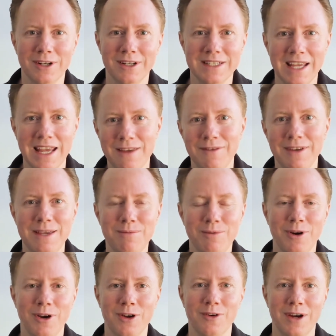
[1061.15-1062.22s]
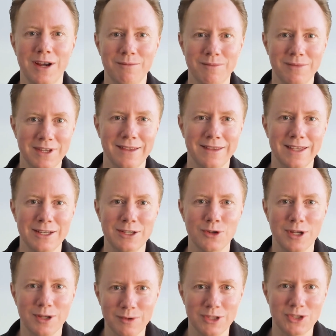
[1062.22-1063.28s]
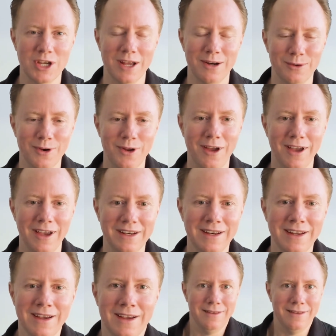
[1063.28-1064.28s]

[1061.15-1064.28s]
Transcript: a TV program that they're doing with Channel 9.